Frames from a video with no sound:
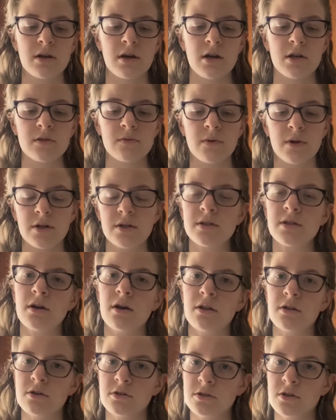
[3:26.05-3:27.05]
as well as the
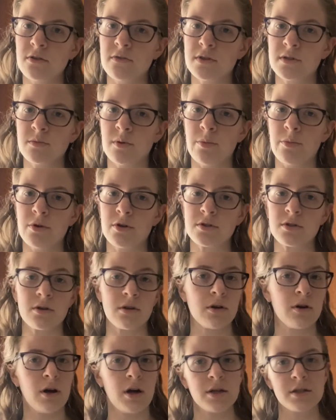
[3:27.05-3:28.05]
other service members
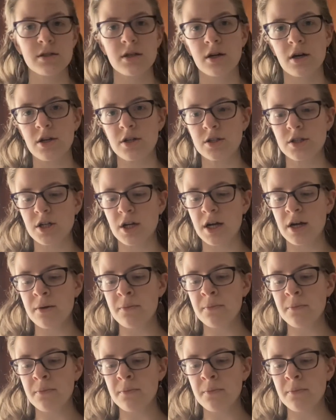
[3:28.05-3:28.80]
across the country.